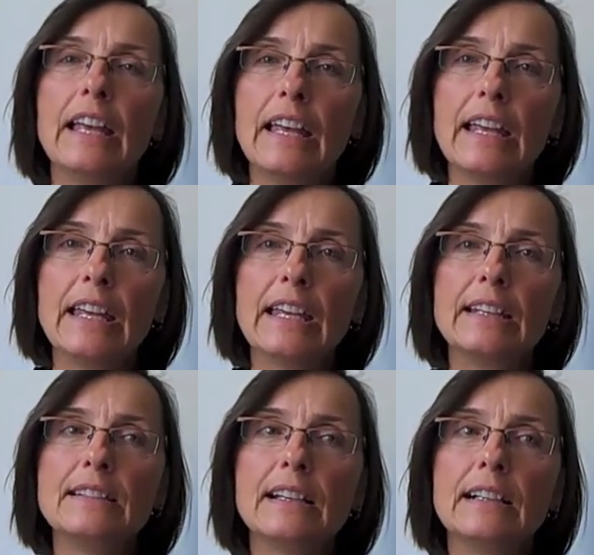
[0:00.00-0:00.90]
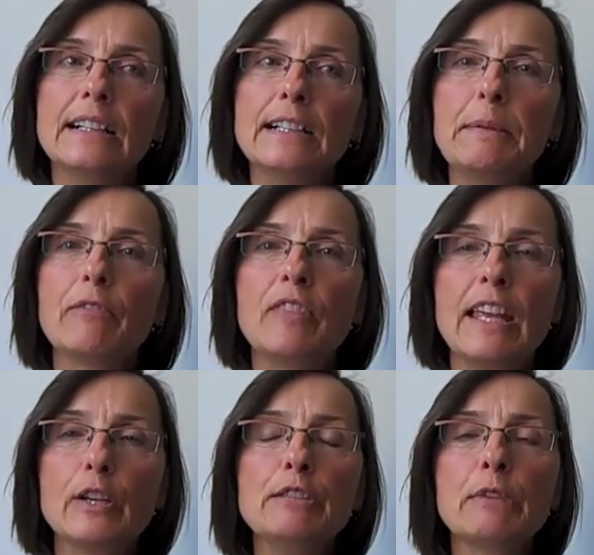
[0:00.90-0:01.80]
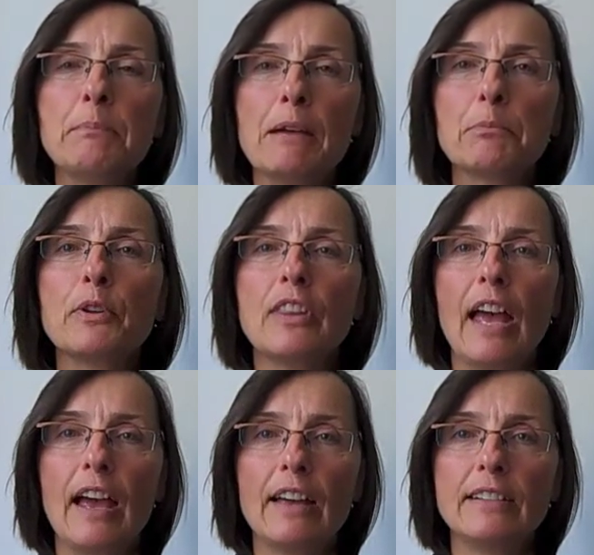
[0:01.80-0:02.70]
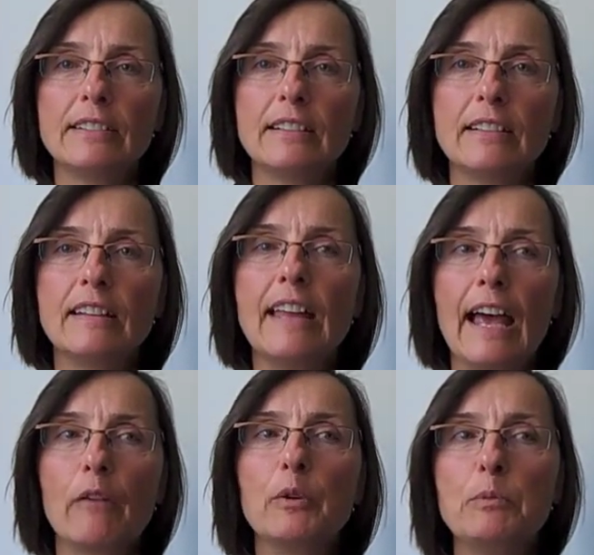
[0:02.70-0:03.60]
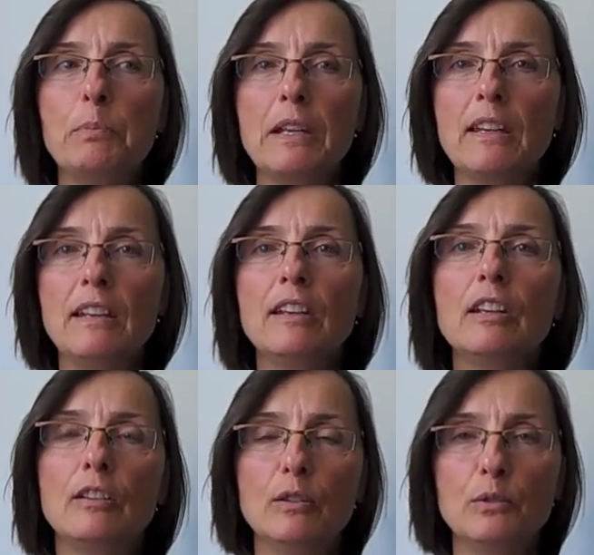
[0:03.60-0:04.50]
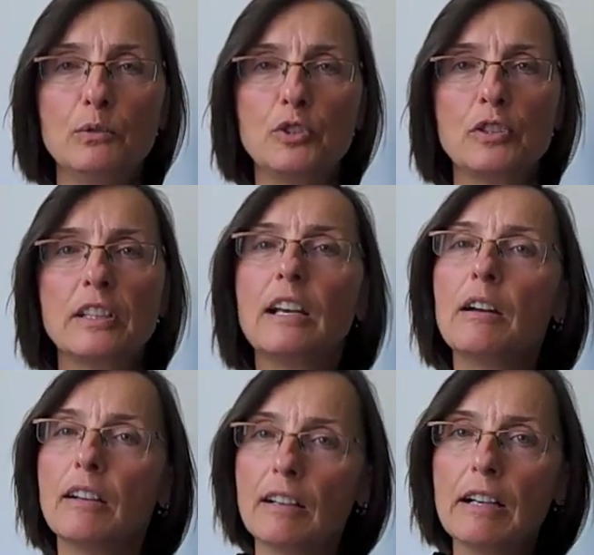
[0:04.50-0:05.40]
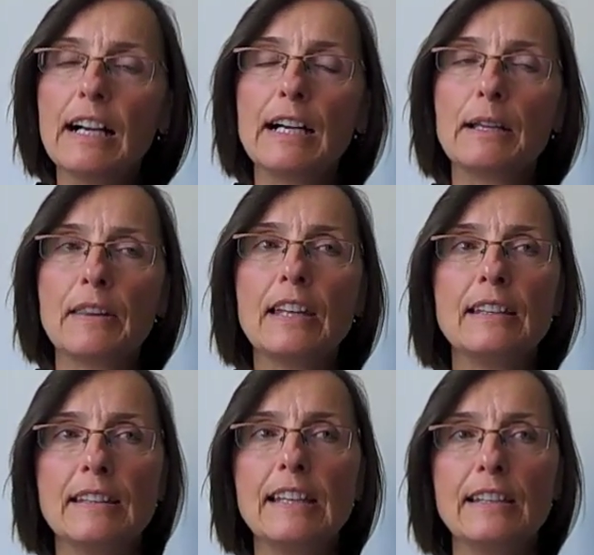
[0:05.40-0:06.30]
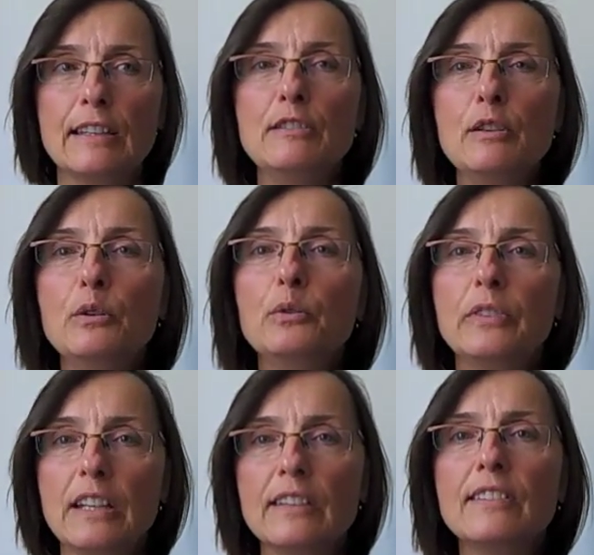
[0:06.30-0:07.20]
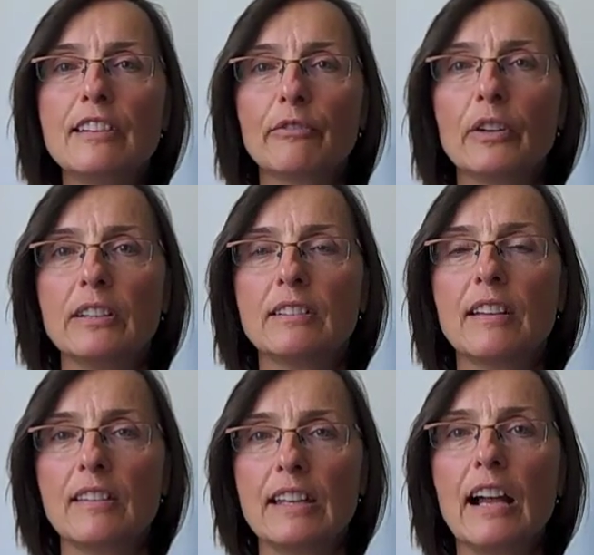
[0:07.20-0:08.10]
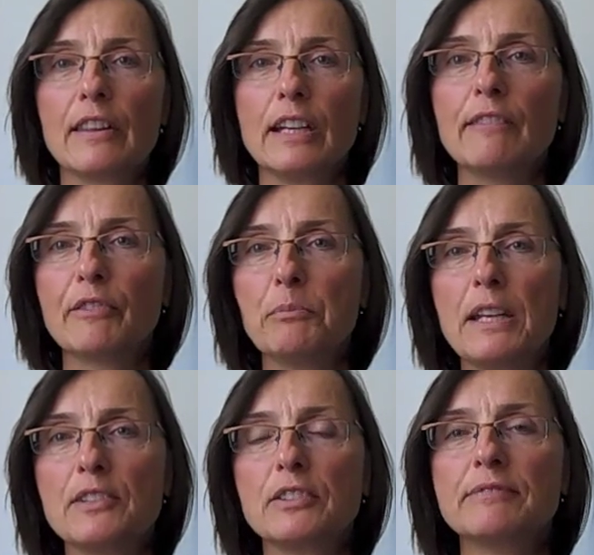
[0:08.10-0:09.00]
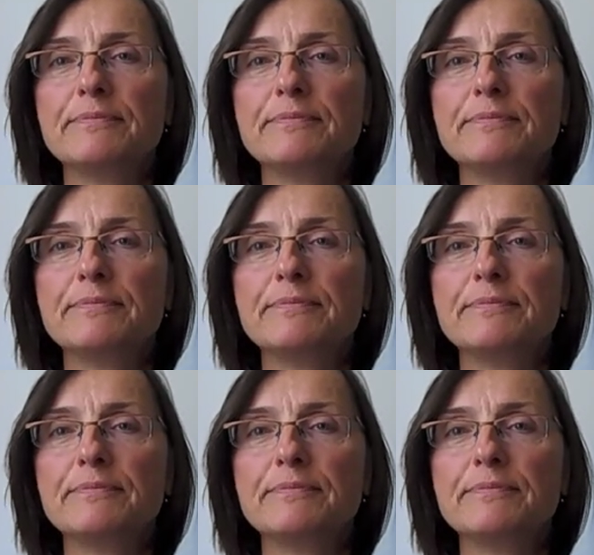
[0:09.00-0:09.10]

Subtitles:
And if they can remember that, that would be huge, that the news is different than other information.